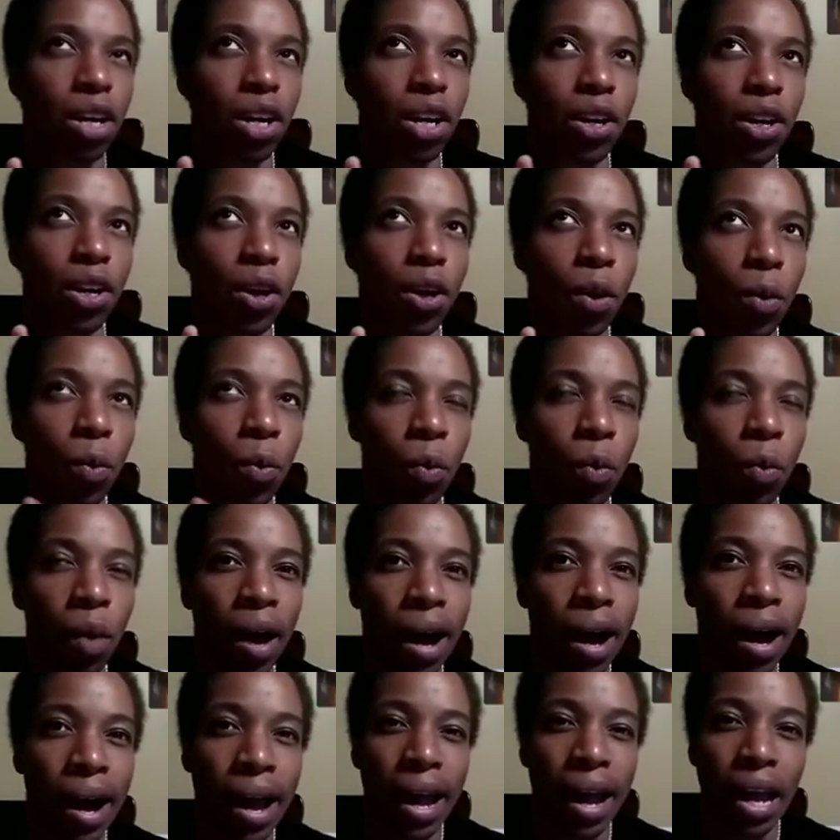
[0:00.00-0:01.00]
your
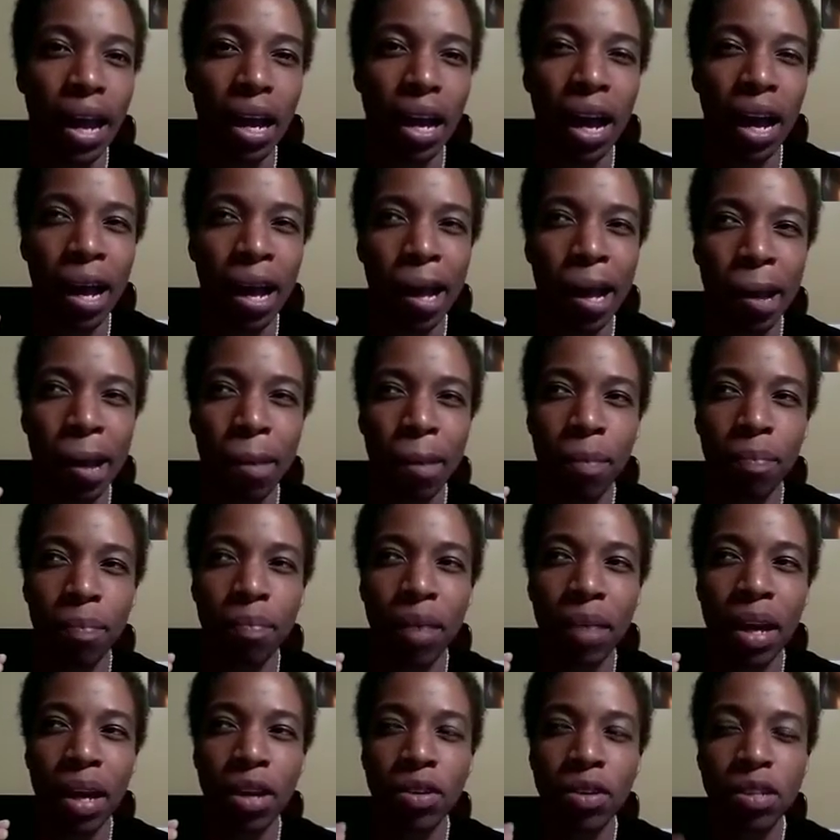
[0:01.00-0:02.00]
why. I
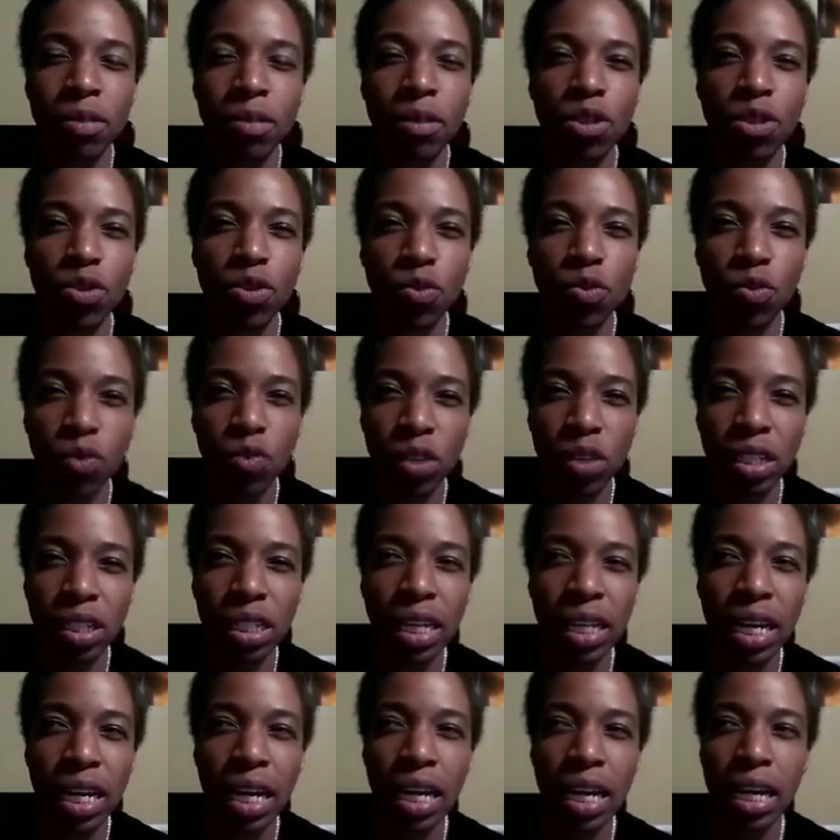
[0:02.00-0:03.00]
know something that's
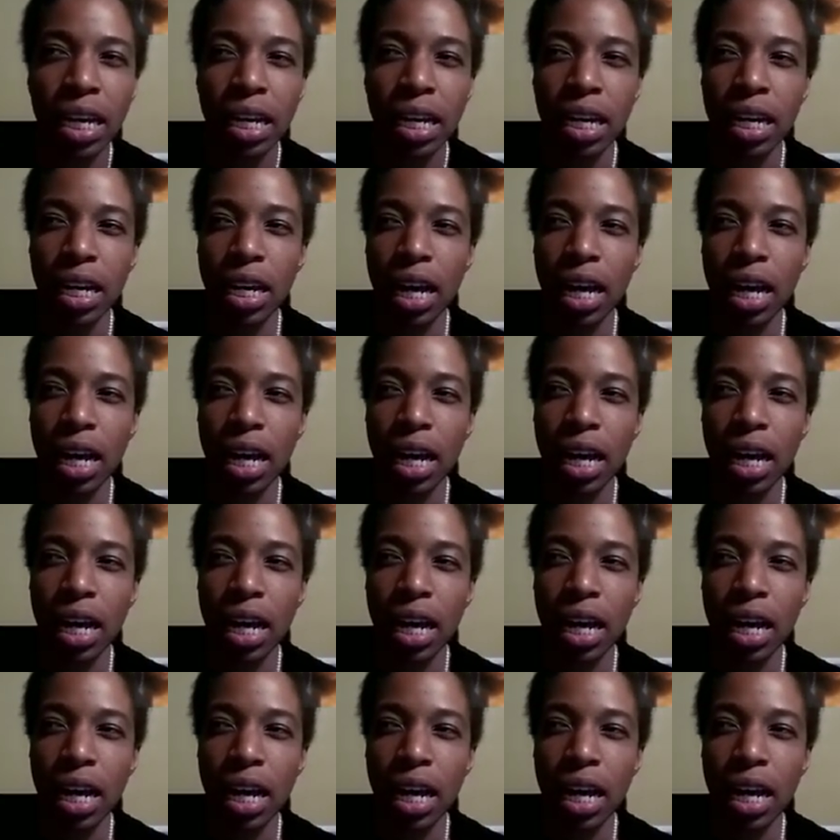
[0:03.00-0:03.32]
really